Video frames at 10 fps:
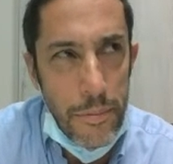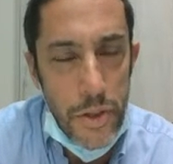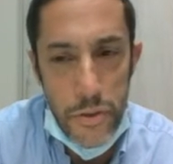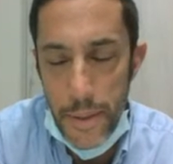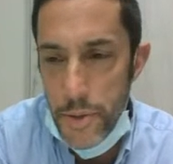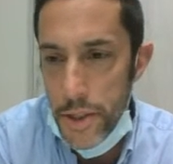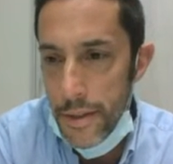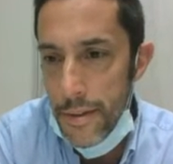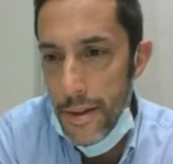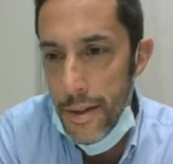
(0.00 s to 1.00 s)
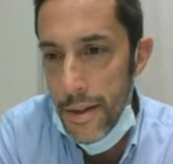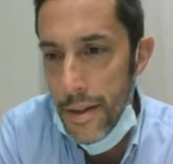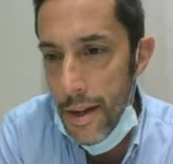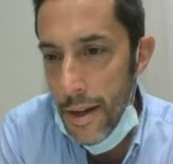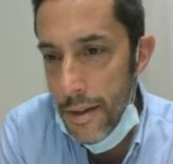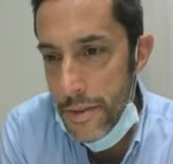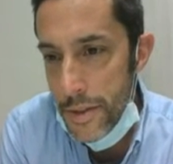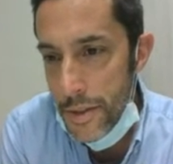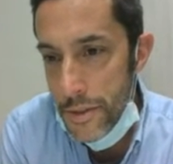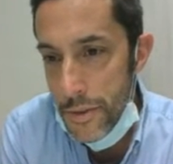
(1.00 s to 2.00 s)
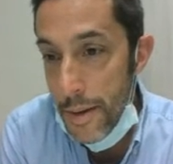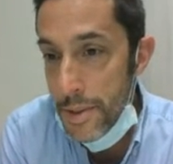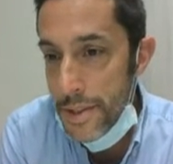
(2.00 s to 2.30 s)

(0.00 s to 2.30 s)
description to describe